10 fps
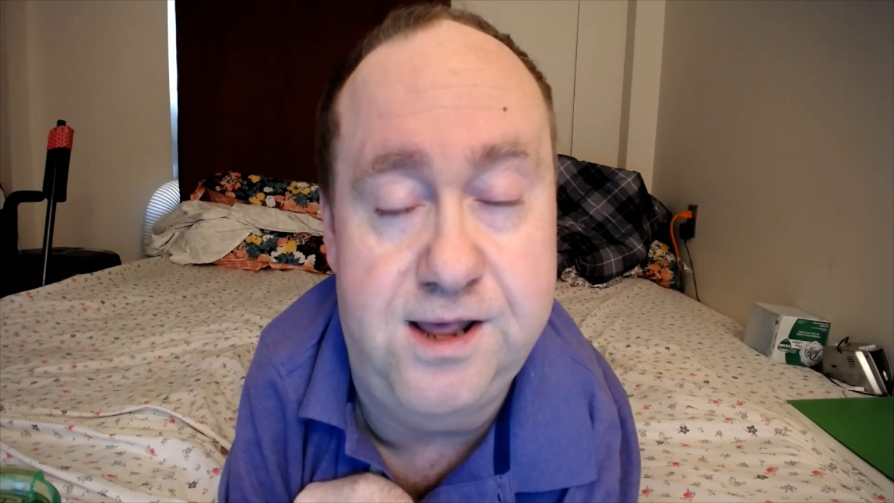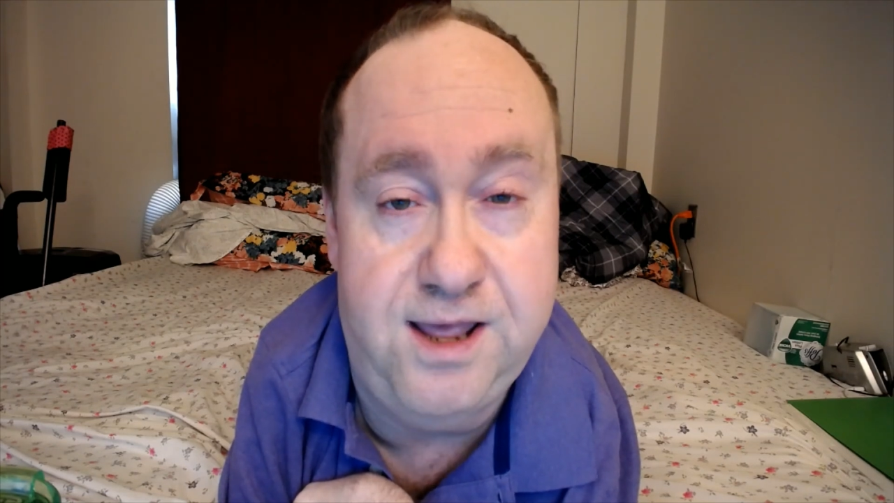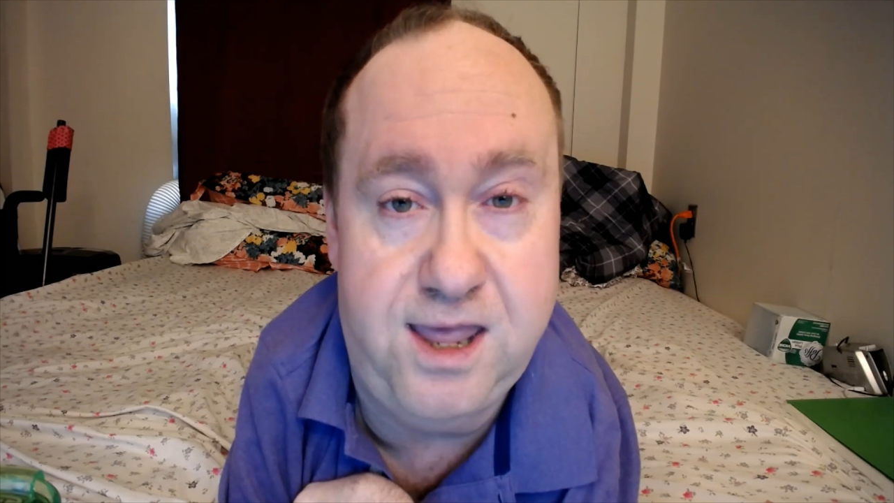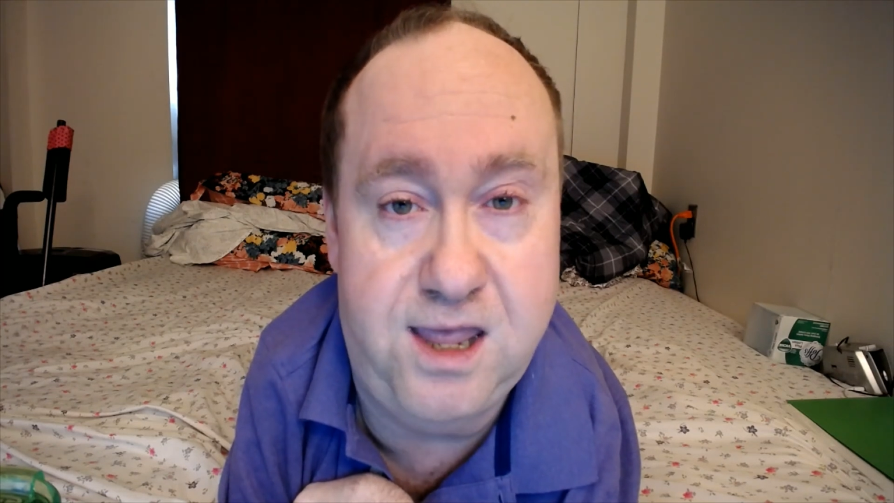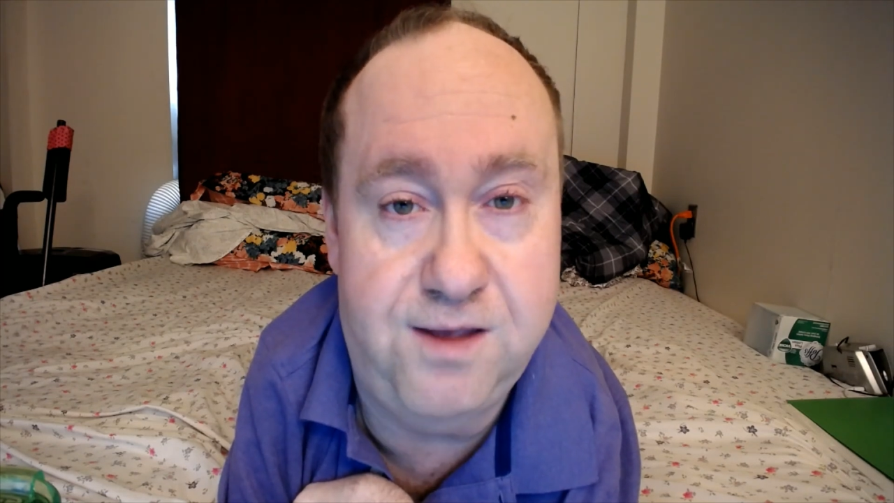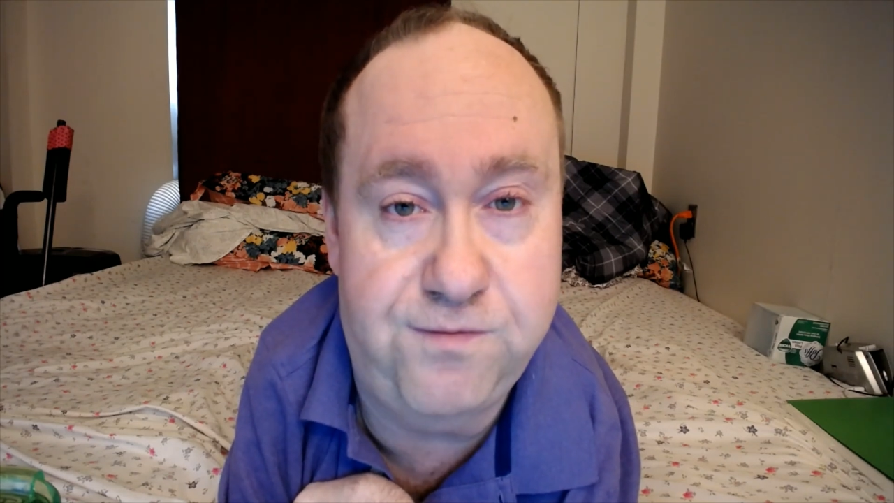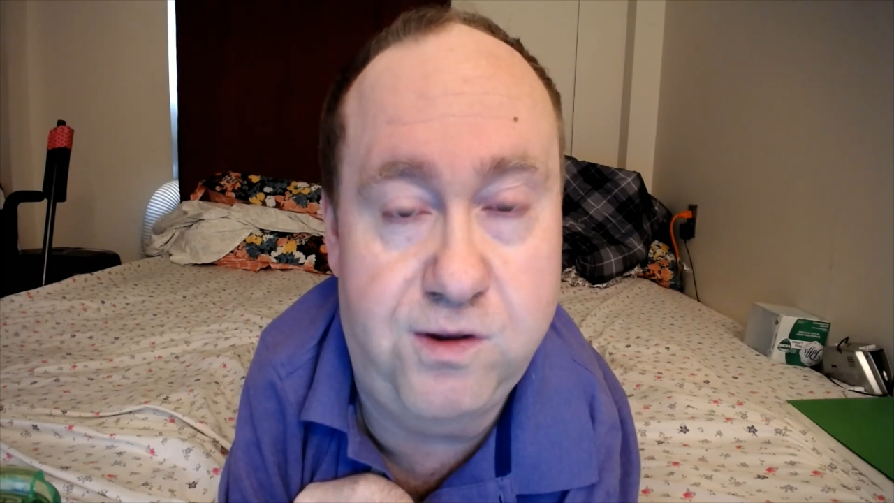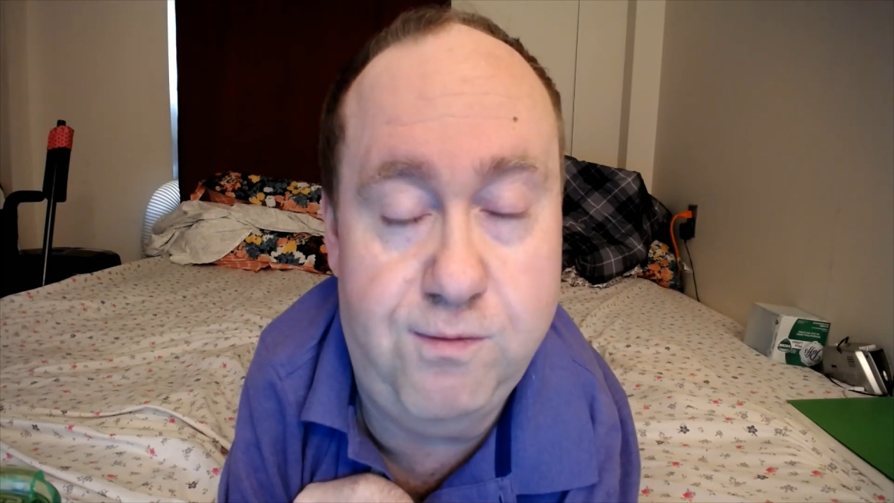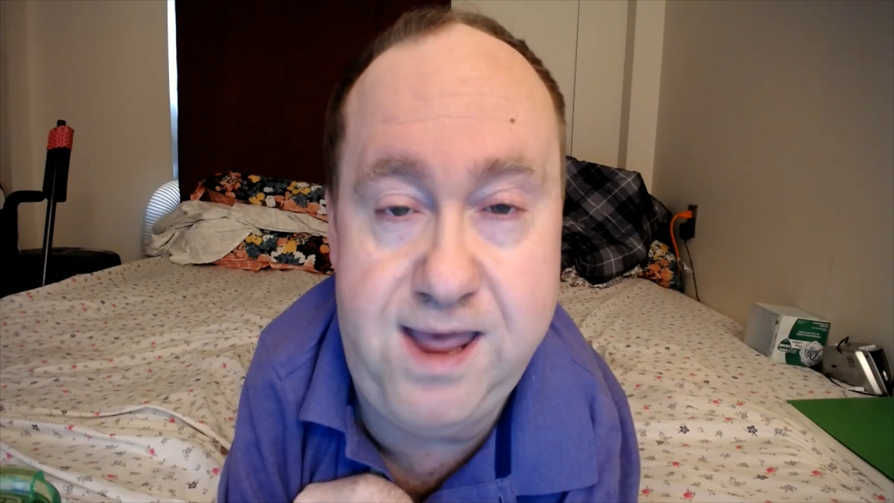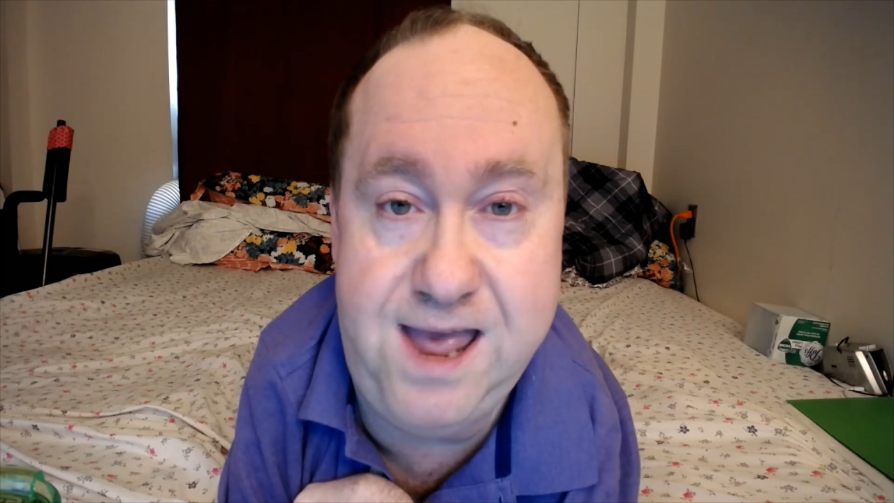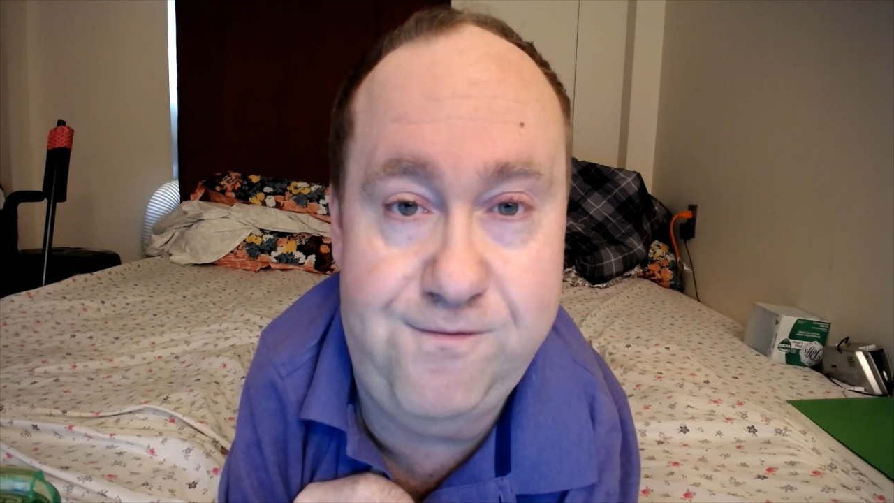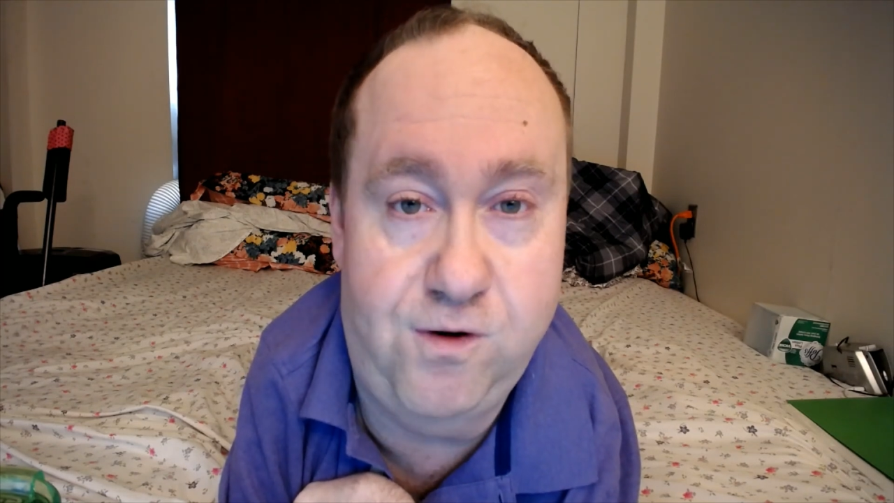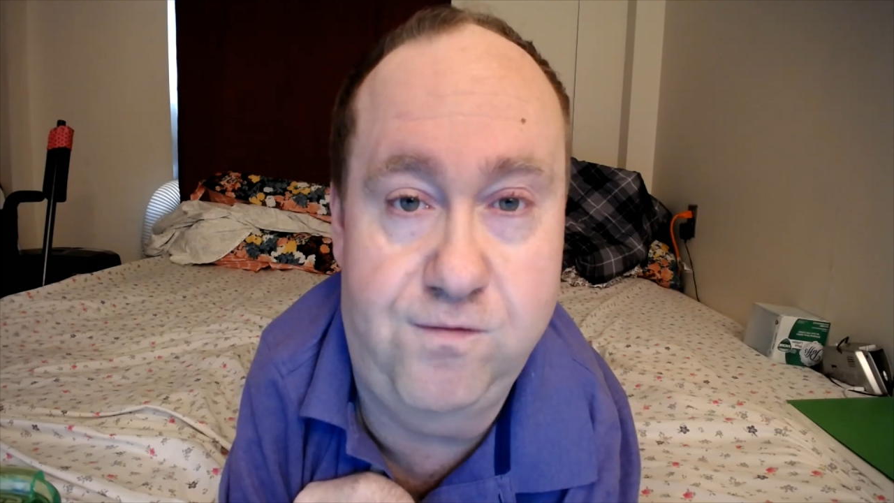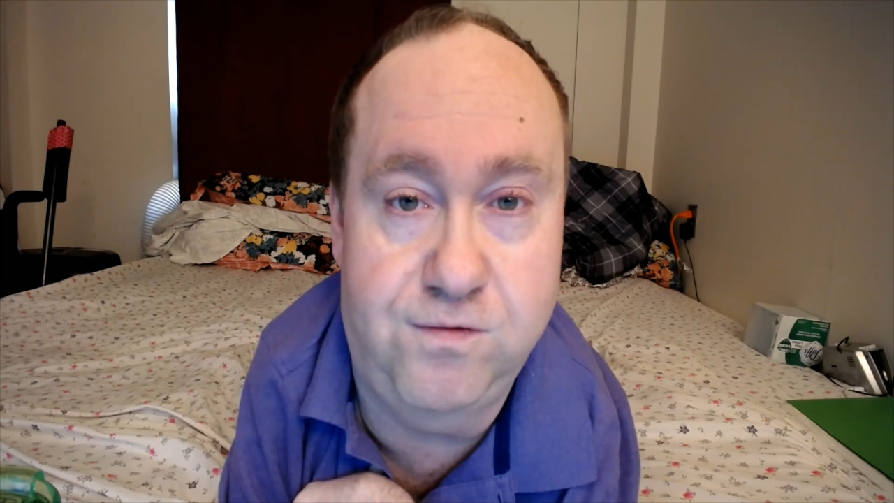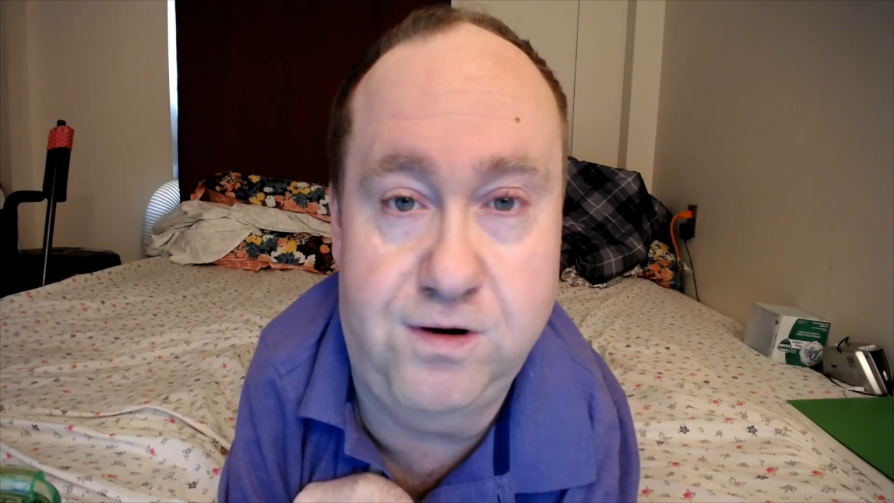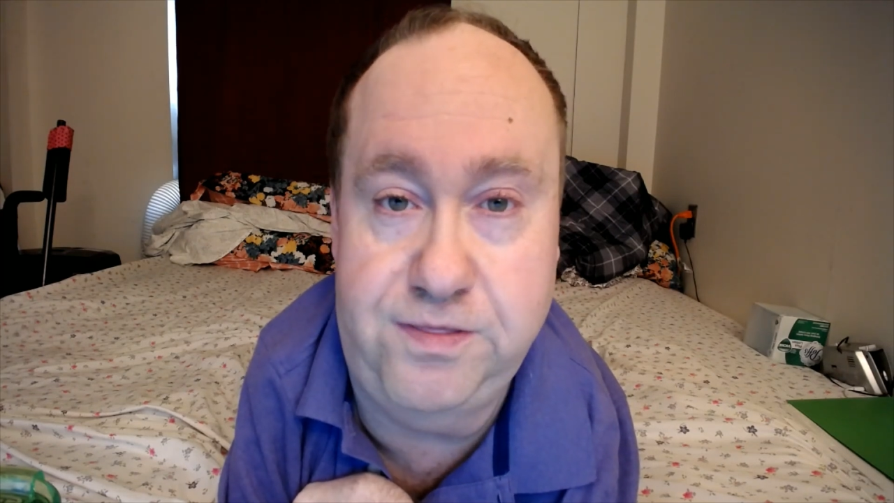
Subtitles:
If you have over